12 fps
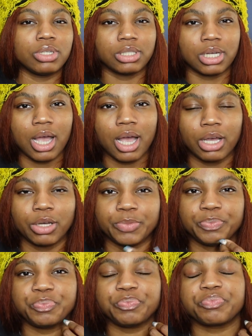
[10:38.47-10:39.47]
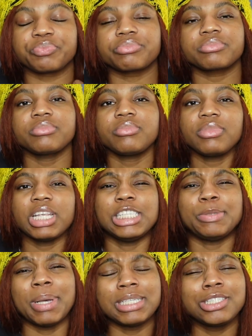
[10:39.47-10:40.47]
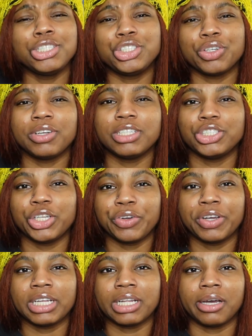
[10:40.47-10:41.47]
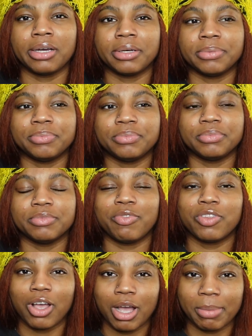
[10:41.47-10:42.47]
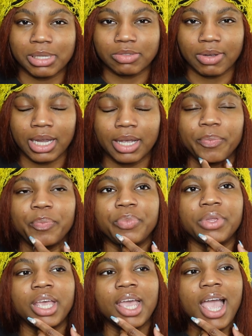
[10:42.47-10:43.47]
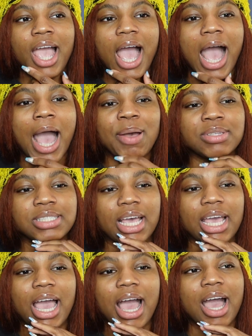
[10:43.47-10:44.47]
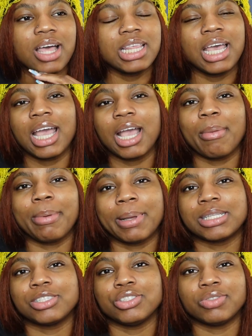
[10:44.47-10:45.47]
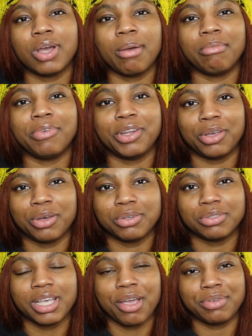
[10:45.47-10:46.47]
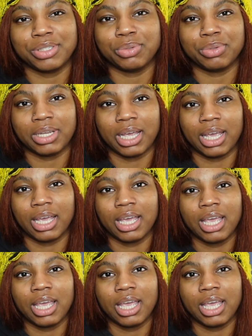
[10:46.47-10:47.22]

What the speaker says: to Chicago, especially during Vlogmas, right? I was like, how the heck I'm about to drop videos every single day